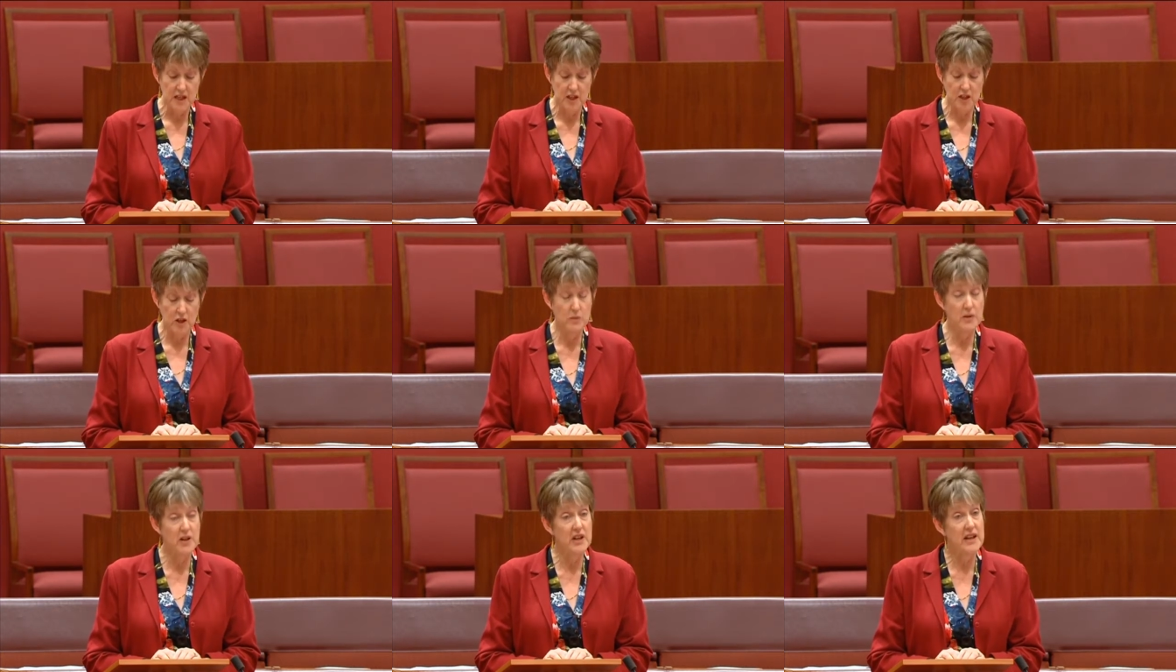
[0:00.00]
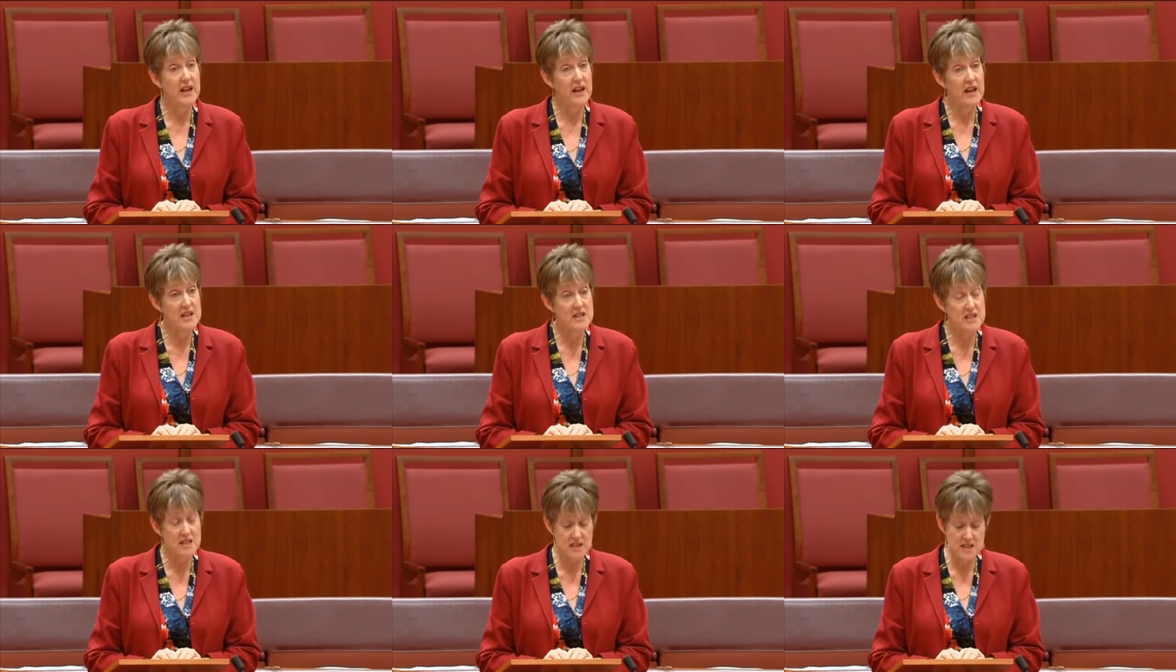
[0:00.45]

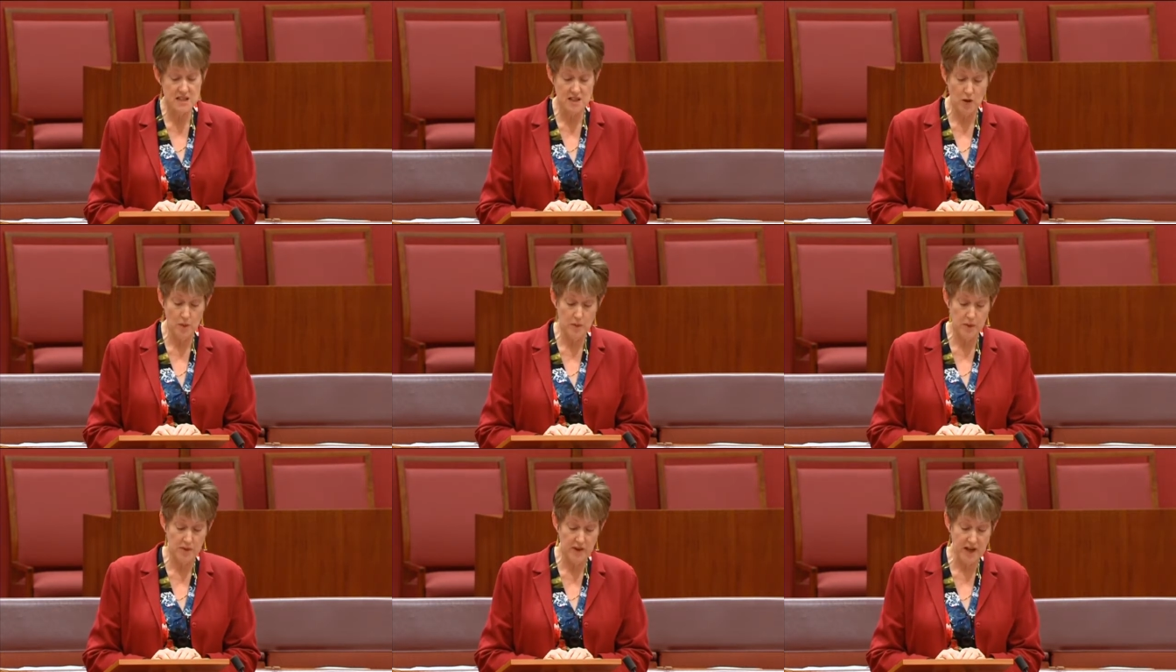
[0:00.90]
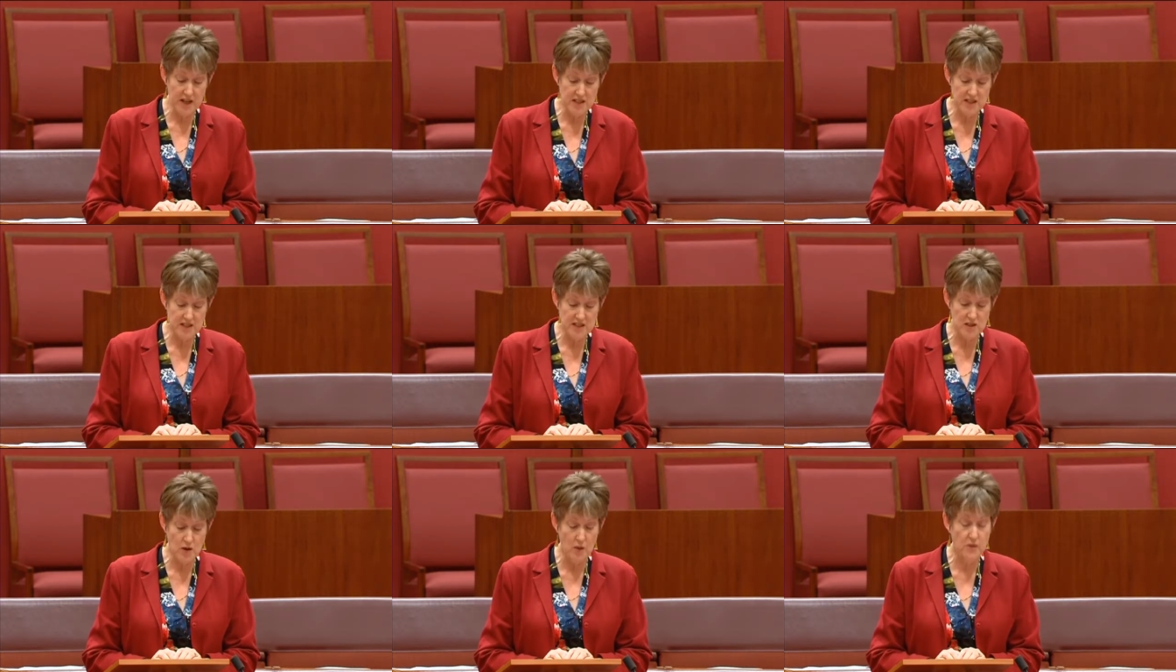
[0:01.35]
communications and
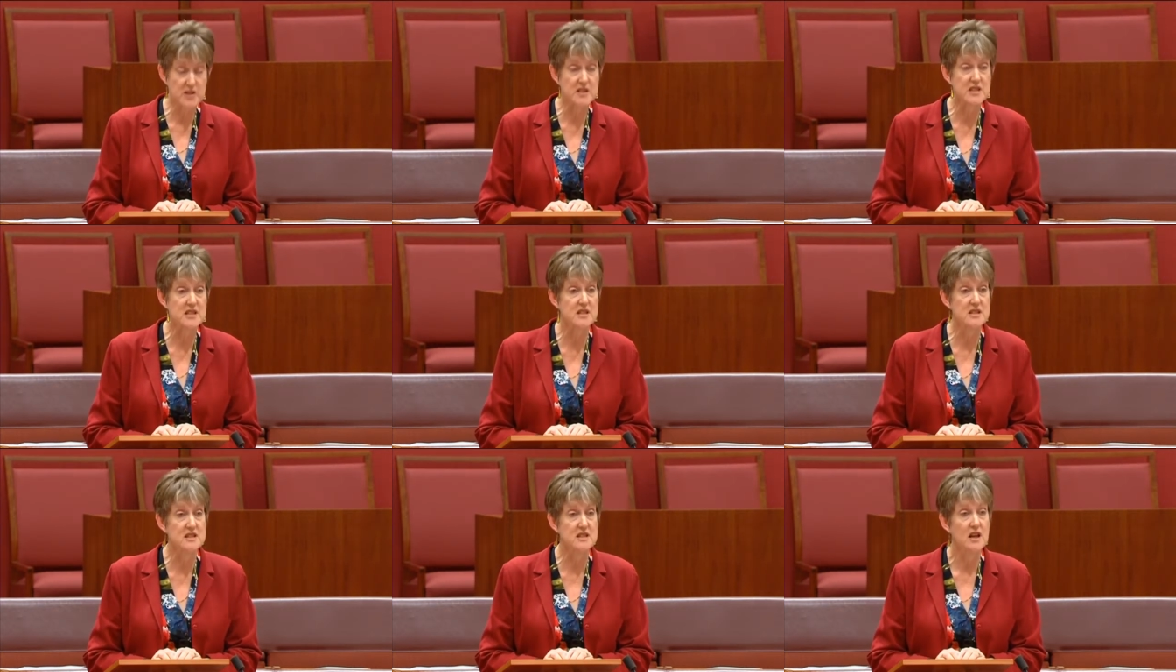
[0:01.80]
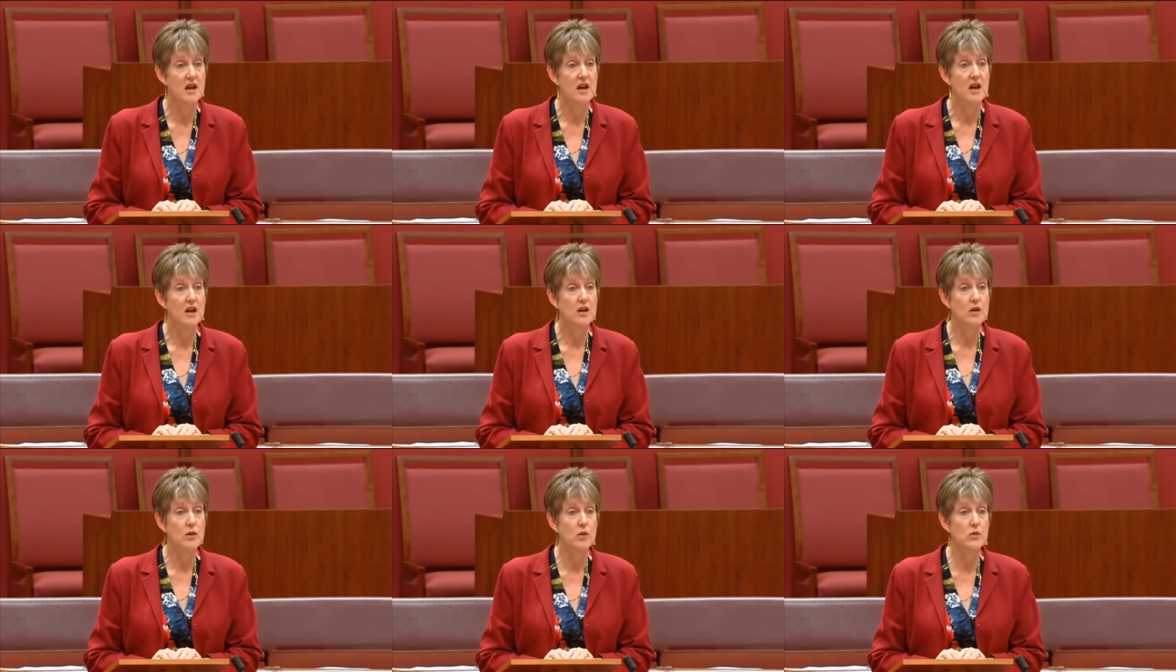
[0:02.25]
operations officers,
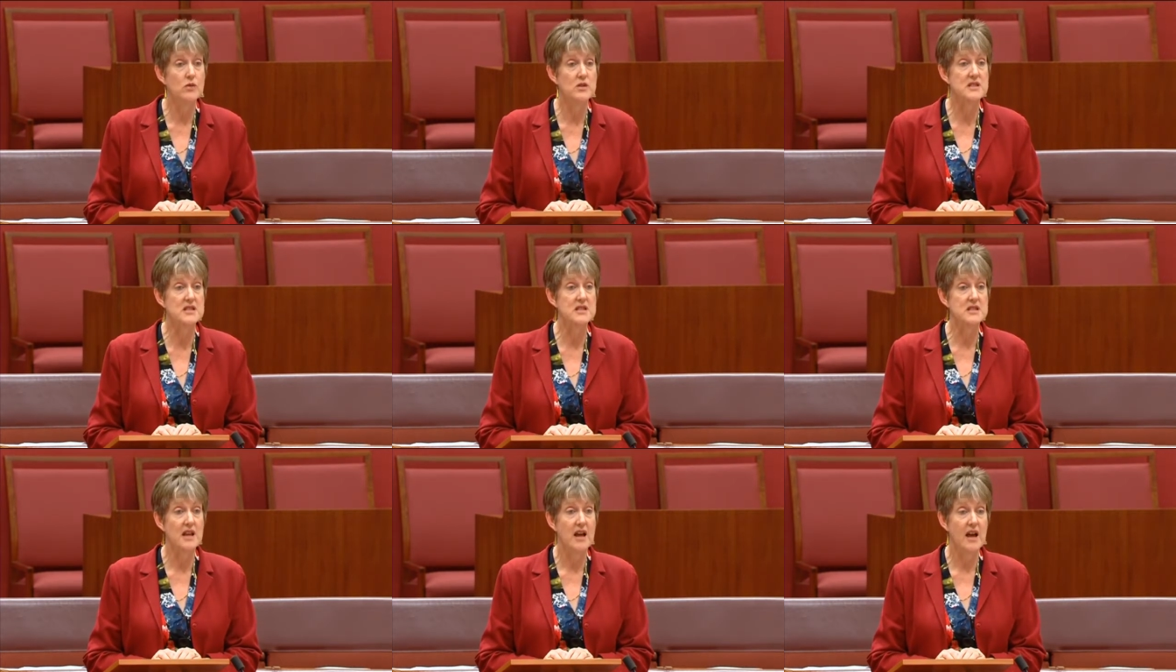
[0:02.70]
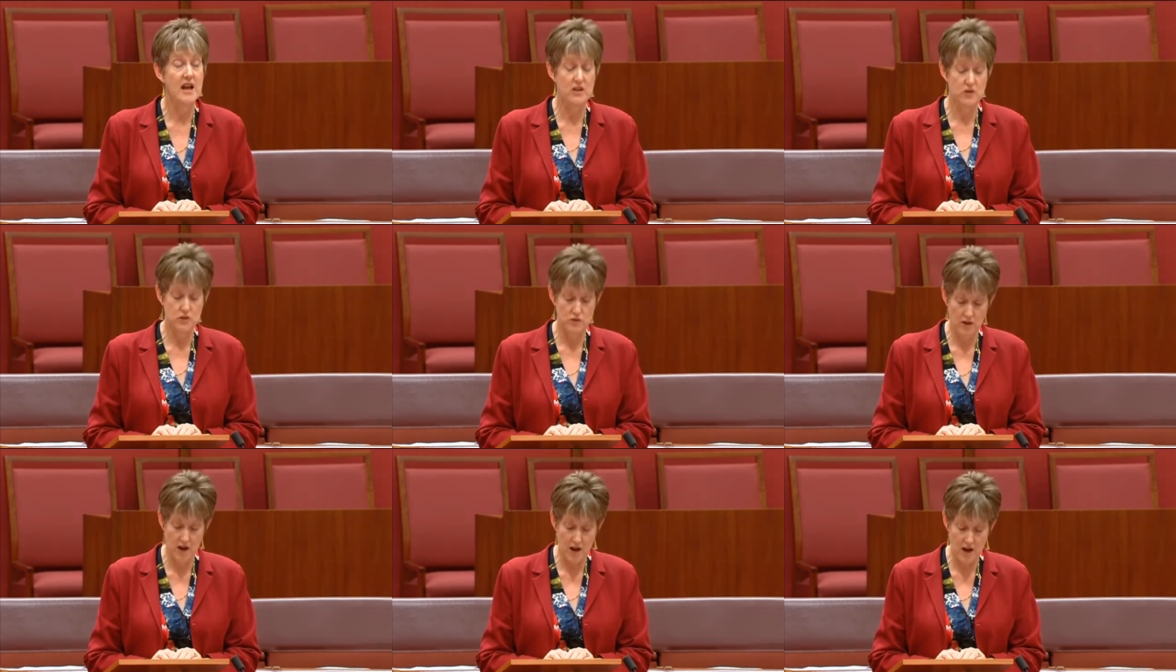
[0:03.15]
cooks
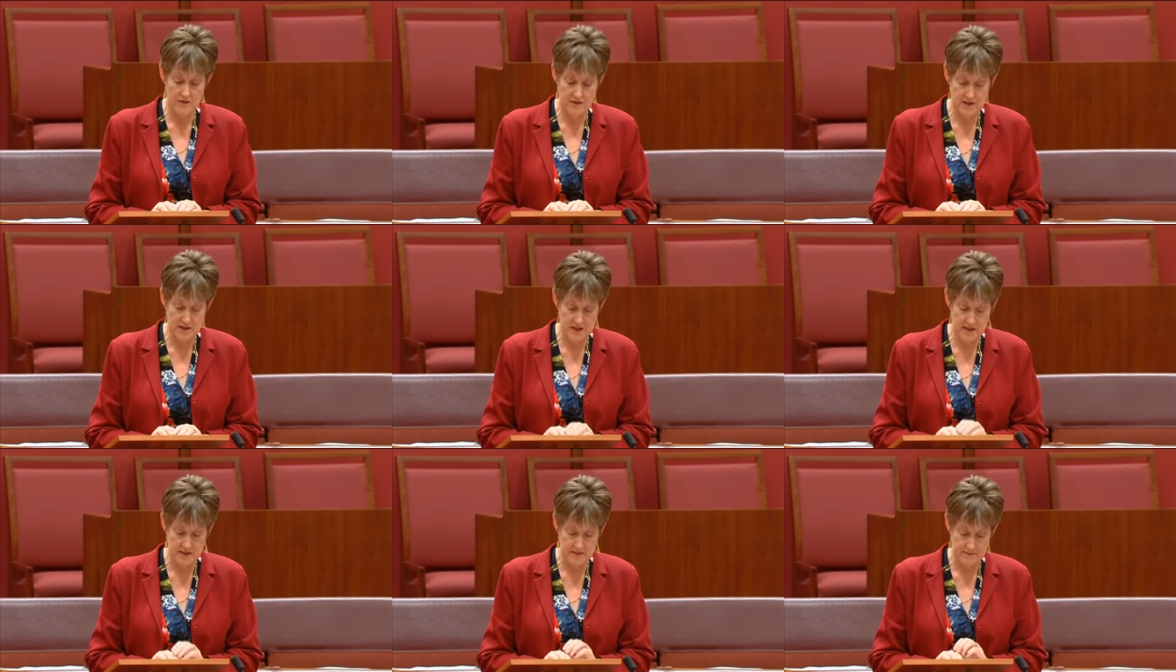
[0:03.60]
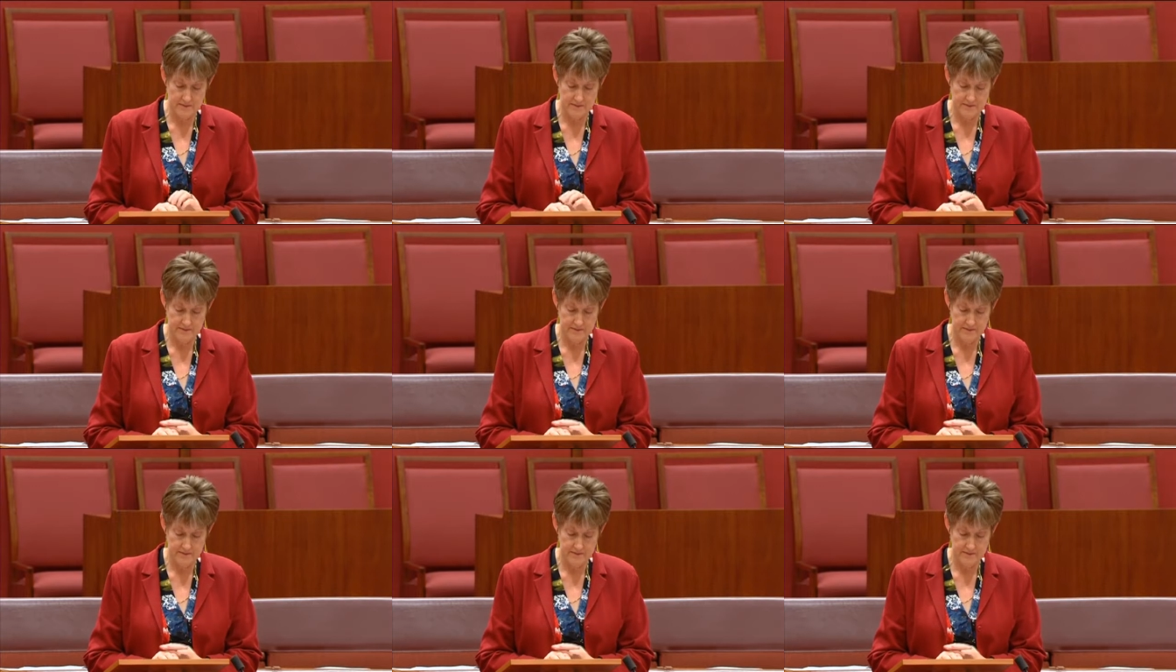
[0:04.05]
and drivers.